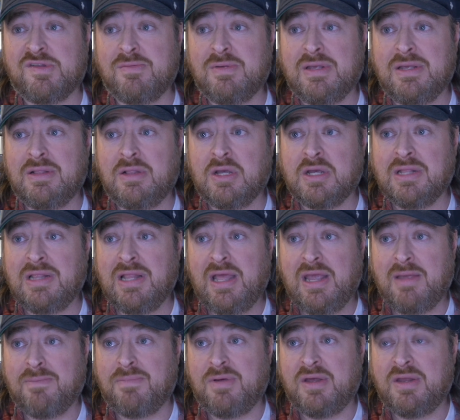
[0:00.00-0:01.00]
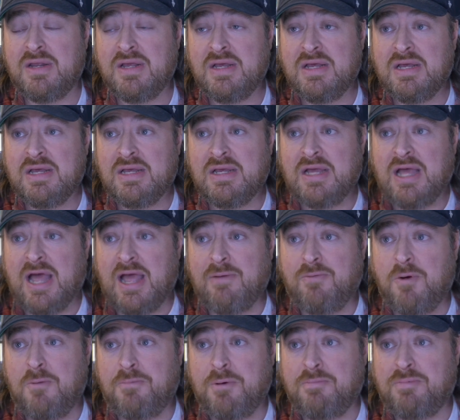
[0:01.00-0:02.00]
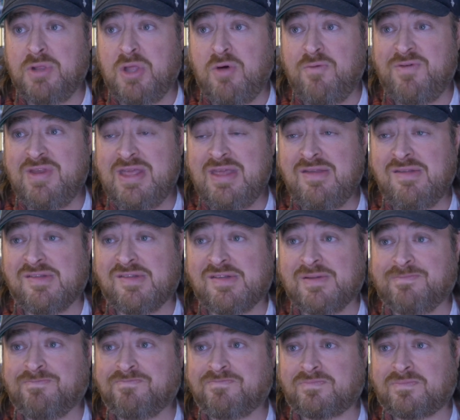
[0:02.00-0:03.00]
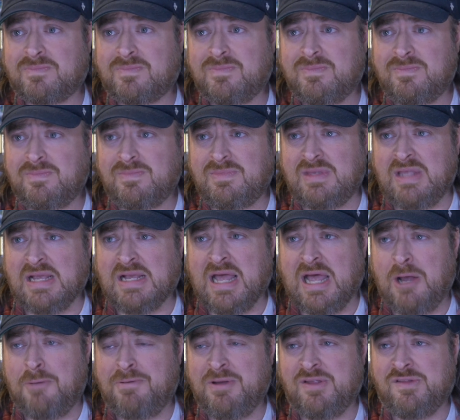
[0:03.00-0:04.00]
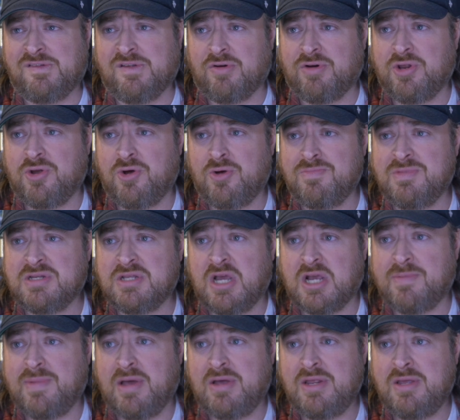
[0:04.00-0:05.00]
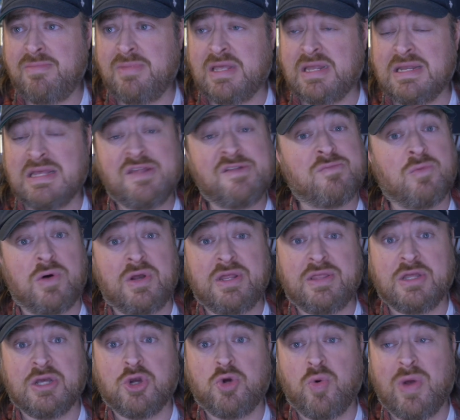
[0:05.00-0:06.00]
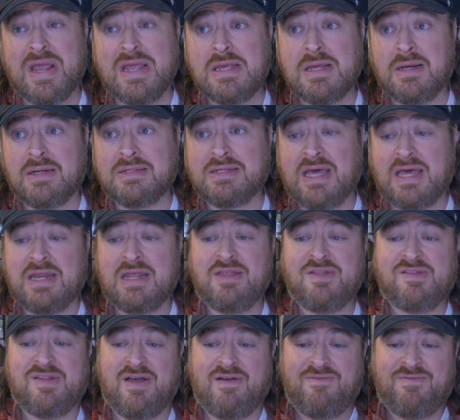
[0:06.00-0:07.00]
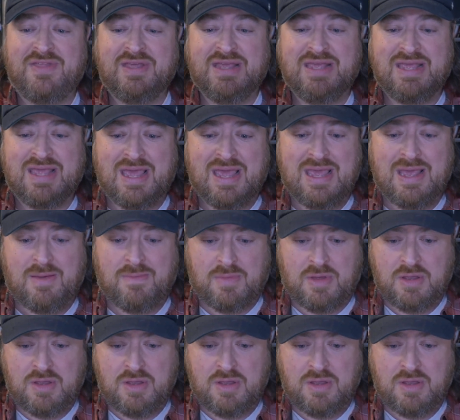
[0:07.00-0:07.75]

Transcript: to be looking like, but I will put below if it is. Kyle Pitts, you already heard me talk about him, and he's one of the great young tight ends of the game.